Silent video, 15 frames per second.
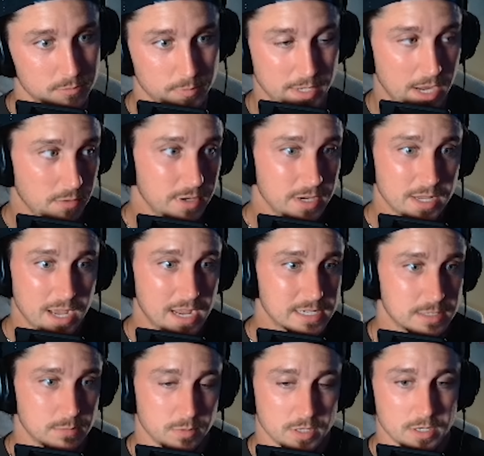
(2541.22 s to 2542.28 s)
We got rid of guys
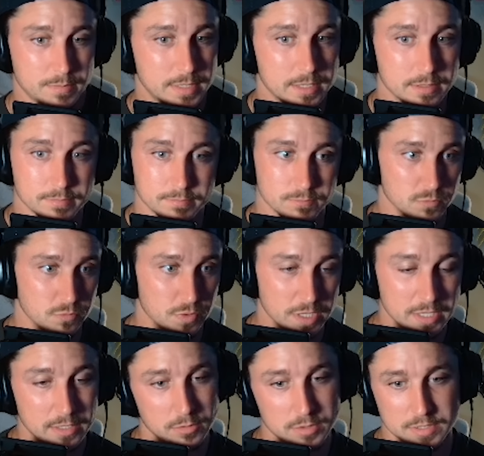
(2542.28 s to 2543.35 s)
that were going to be
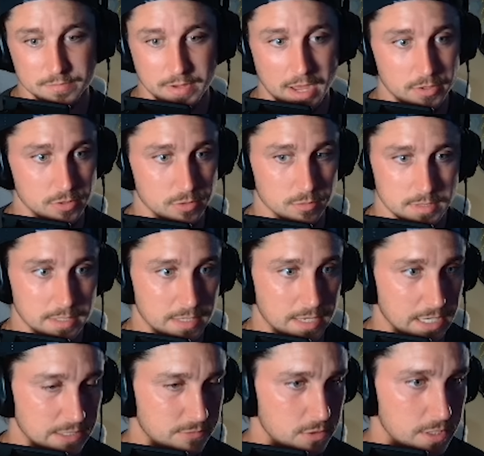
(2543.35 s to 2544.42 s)
really losing value in the
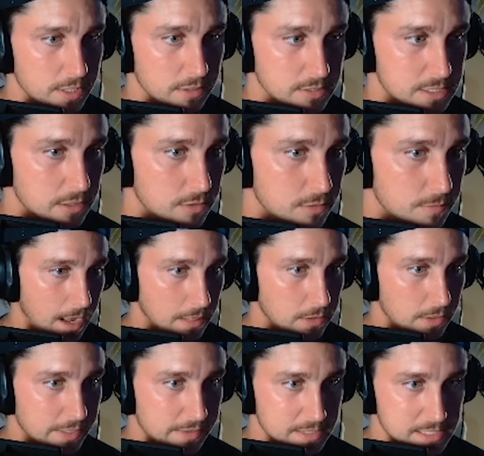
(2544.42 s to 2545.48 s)
next few years. So I
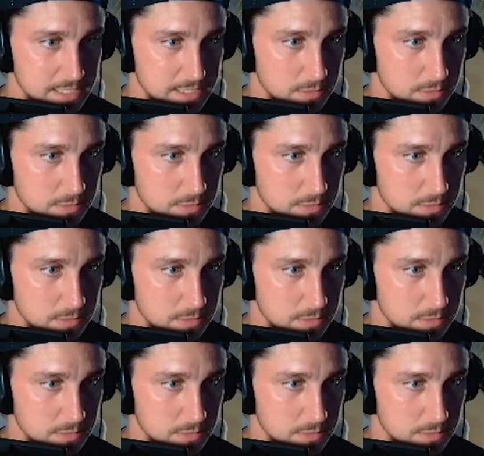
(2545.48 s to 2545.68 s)
look at this as a